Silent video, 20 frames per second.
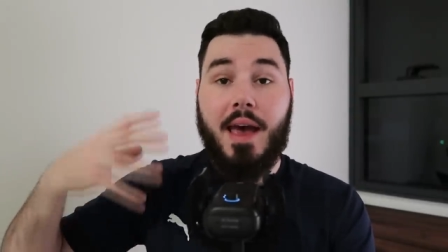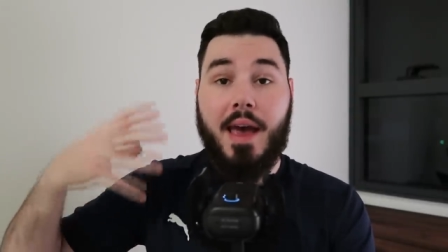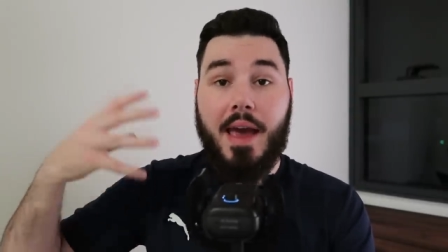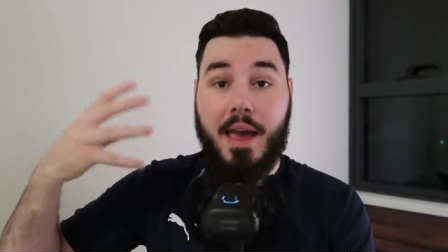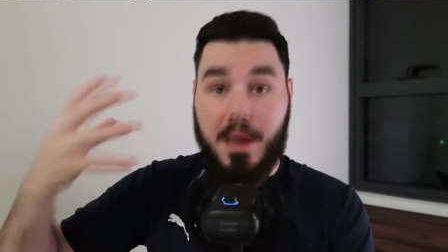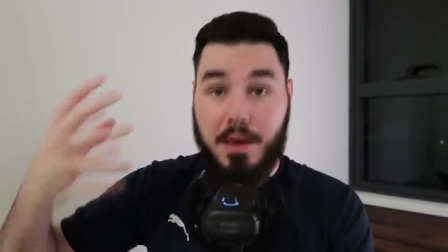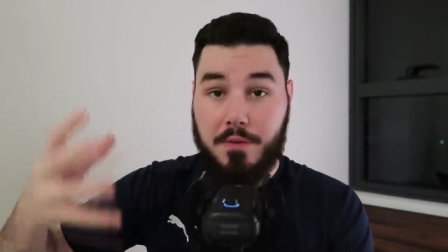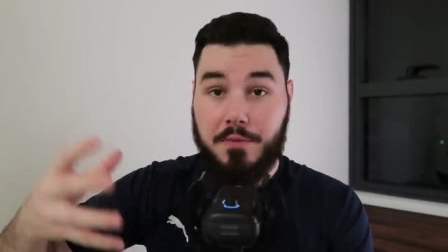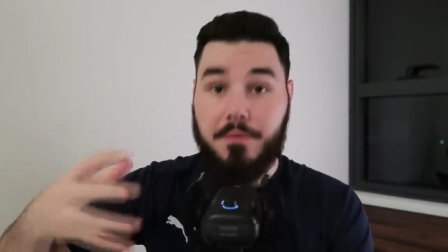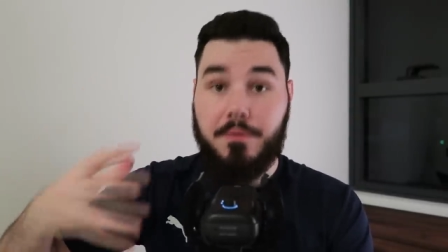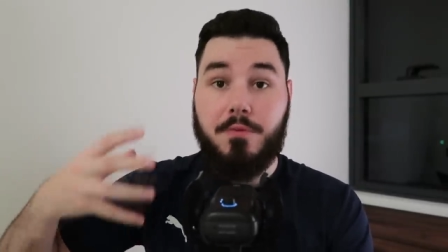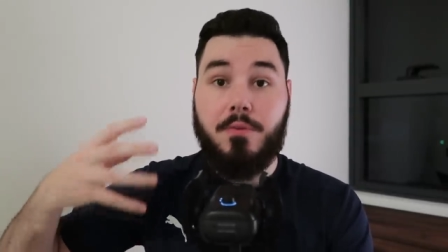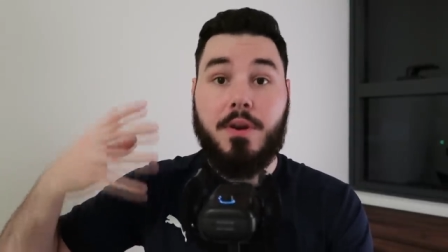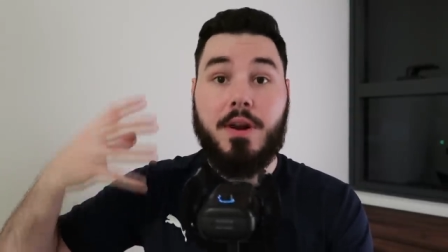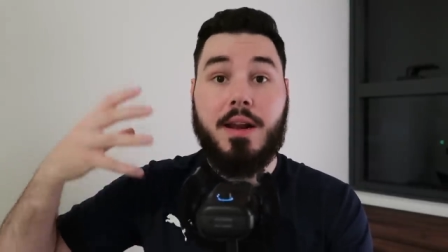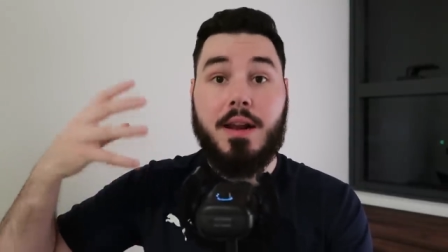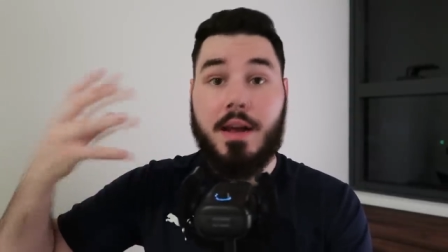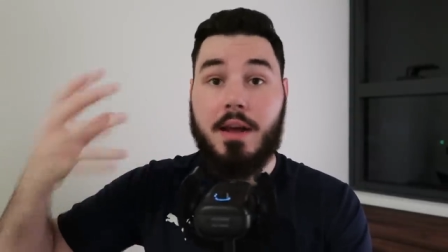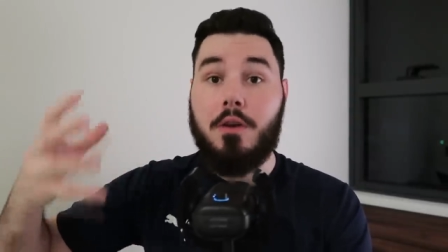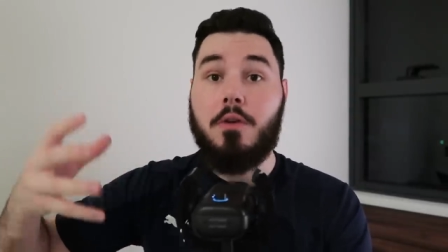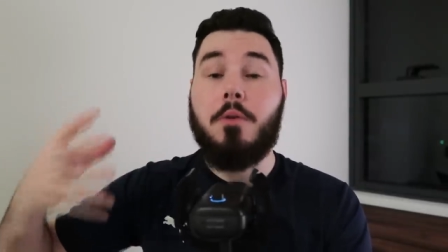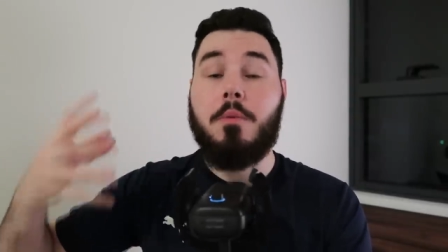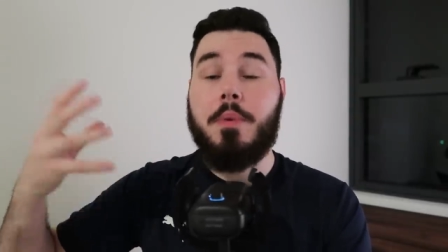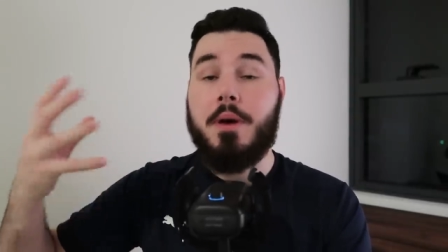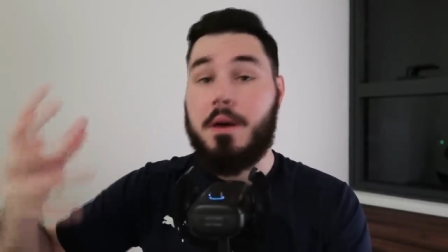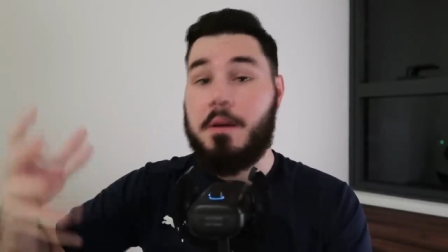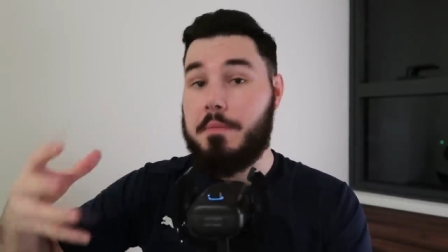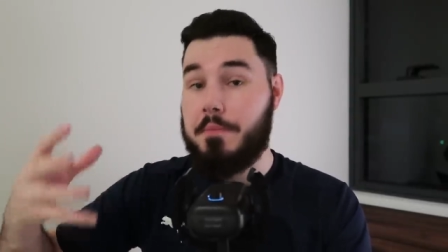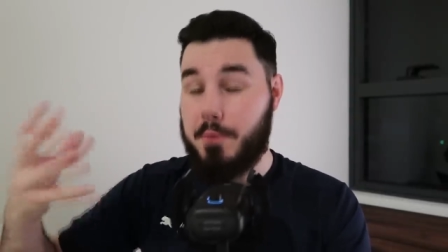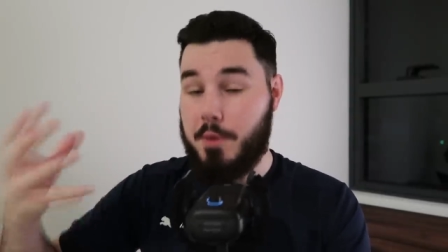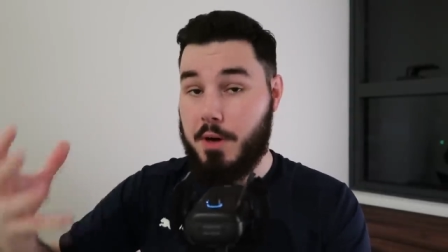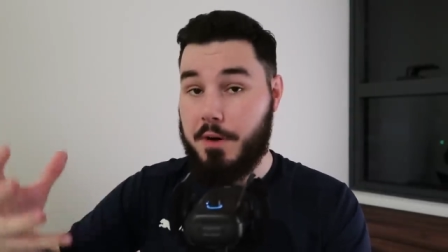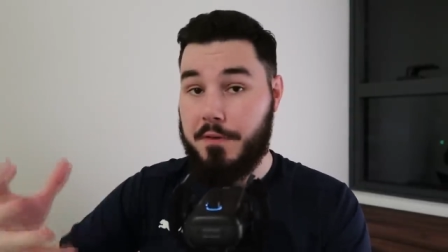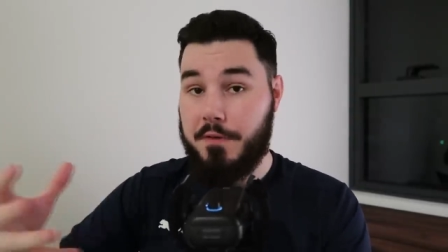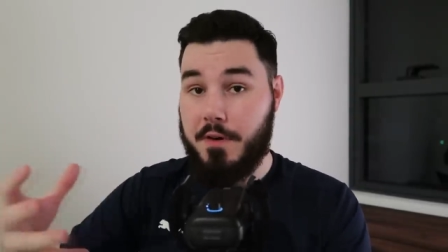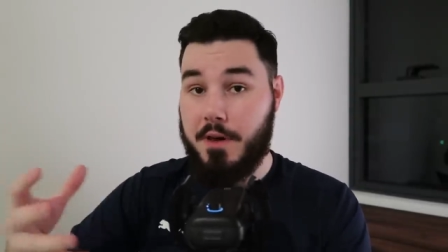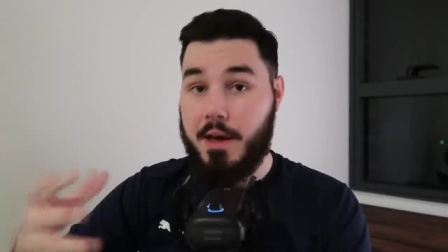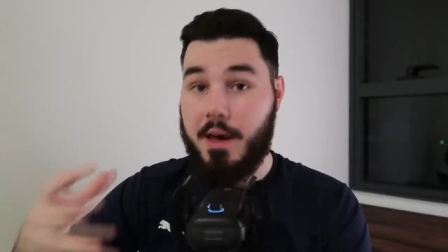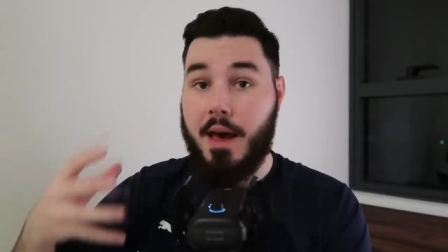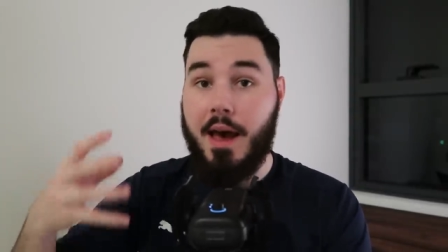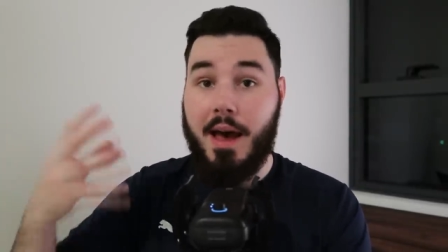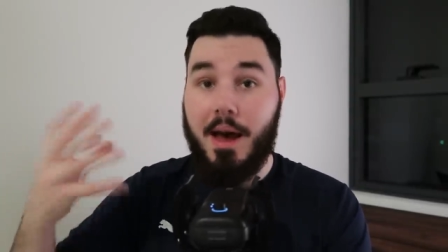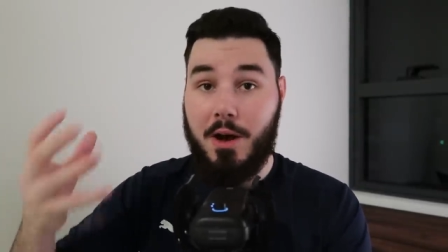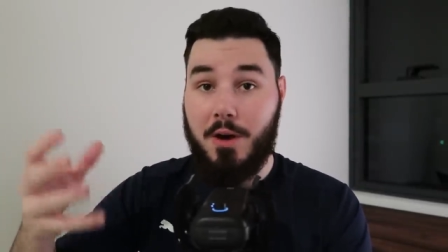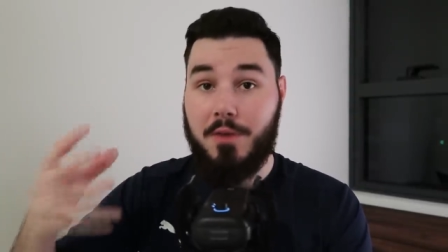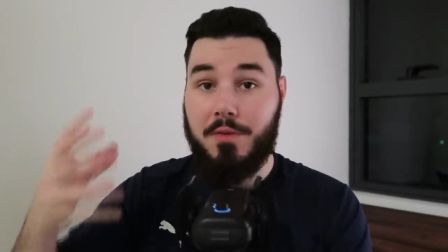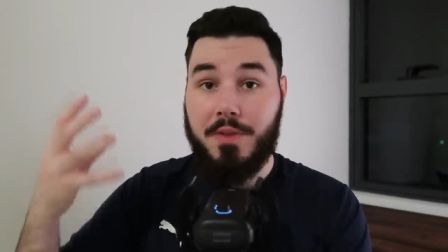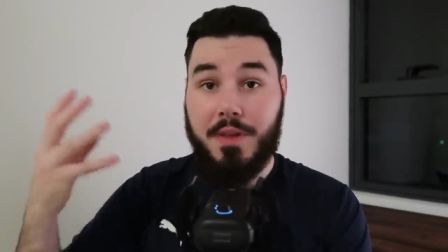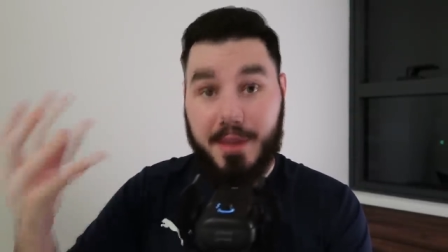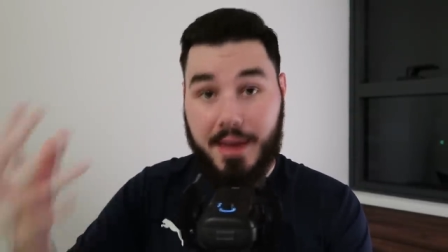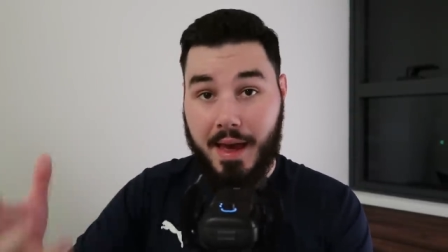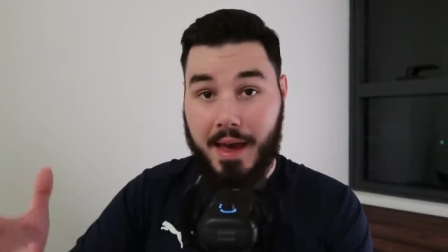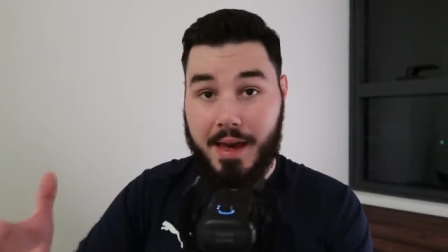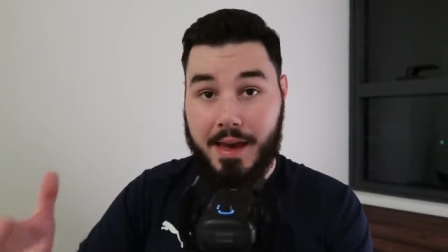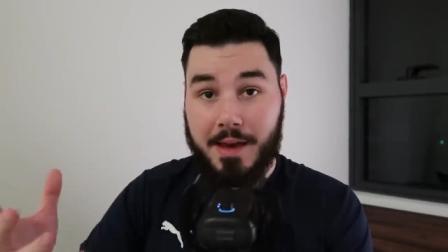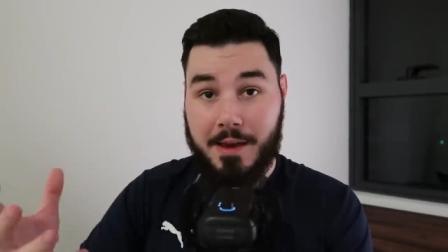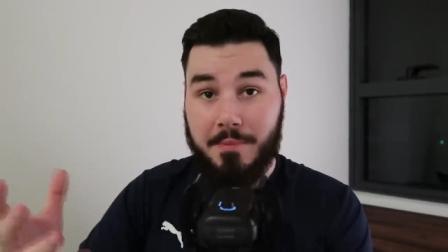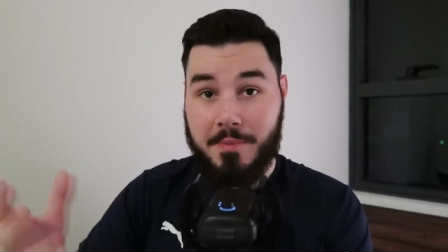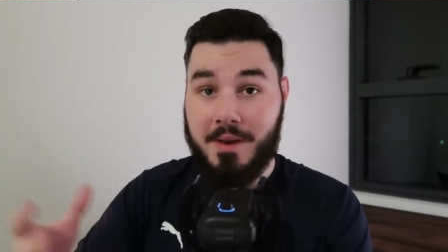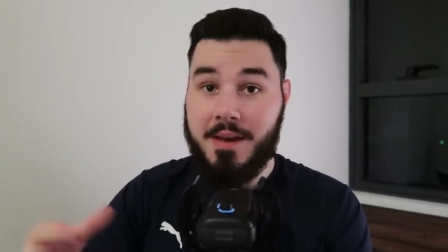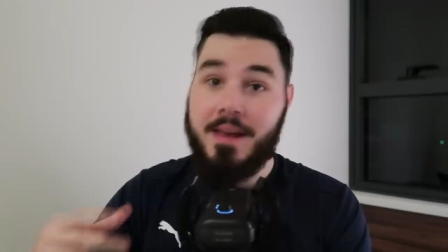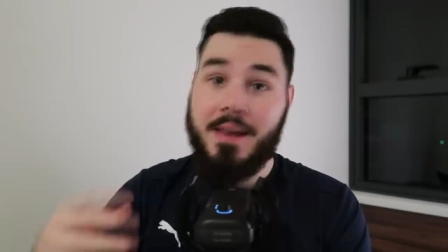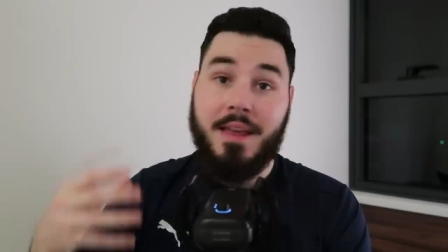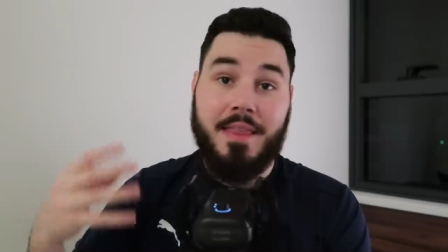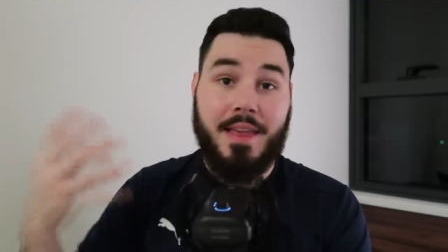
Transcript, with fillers: every little bit of profit out of the game.